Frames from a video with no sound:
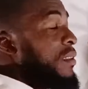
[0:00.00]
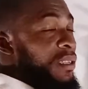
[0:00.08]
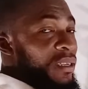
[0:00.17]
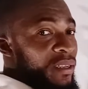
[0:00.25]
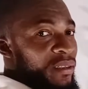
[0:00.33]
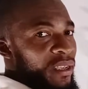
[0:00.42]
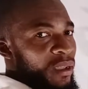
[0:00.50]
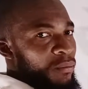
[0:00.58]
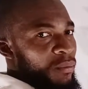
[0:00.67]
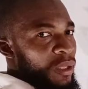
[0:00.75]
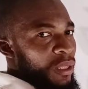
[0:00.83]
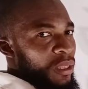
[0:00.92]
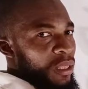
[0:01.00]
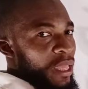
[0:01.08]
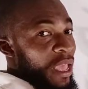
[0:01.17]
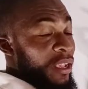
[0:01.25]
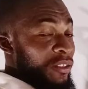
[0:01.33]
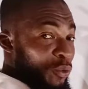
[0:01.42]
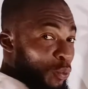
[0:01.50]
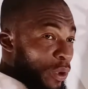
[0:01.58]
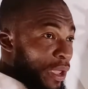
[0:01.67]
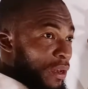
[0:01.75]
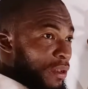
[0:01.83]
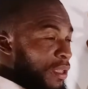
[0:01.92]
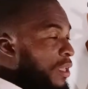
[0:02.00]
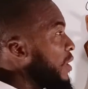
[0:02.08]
the leading term, x squared.